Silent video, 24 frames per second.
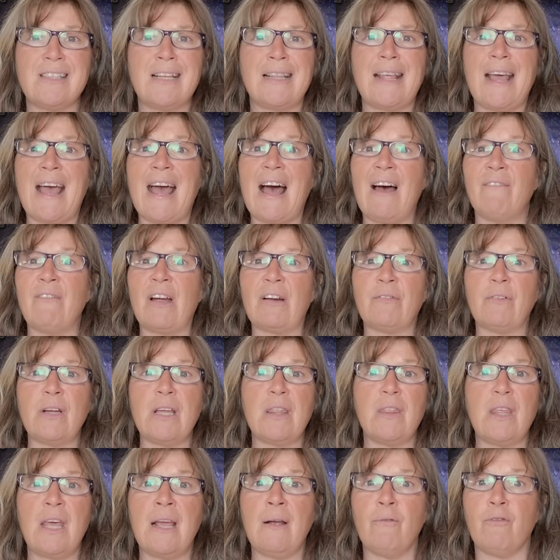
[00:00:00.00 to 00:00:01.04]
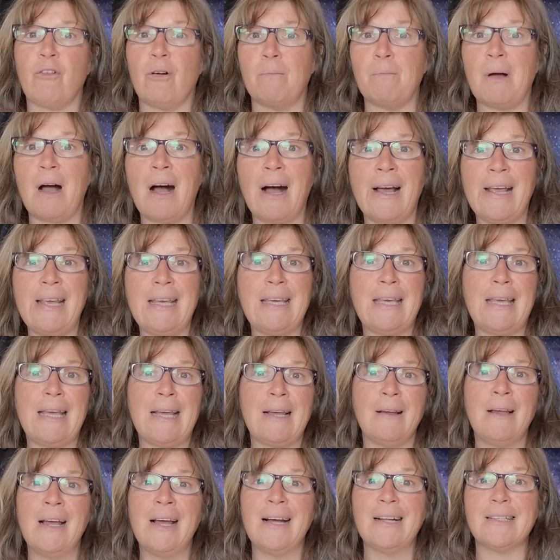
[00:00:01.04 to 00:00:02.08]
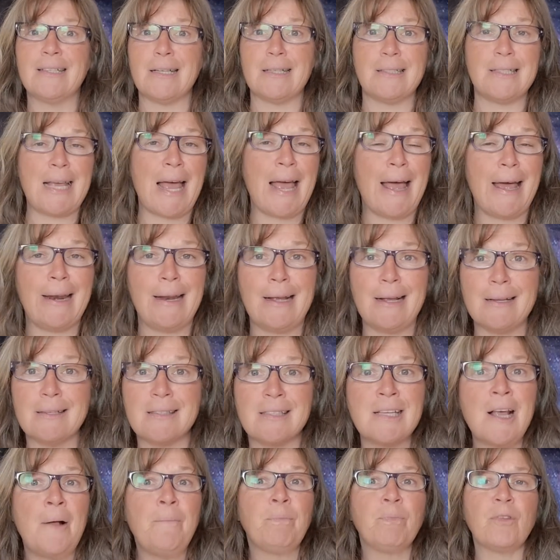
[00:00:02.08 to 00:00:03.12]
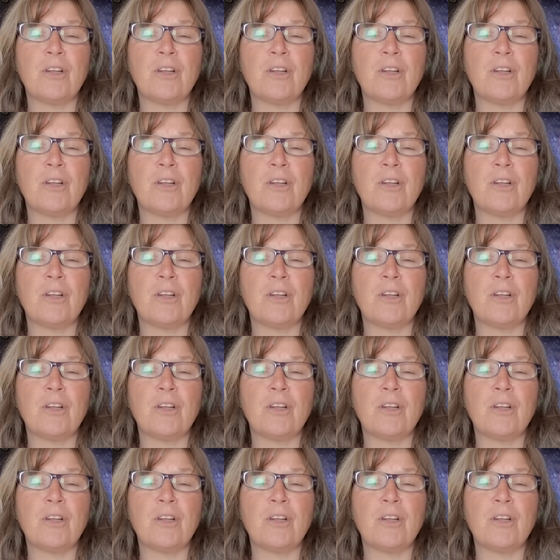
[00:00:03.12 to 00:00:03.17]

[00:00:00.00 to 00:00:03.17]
and they have everything from hiking to tennis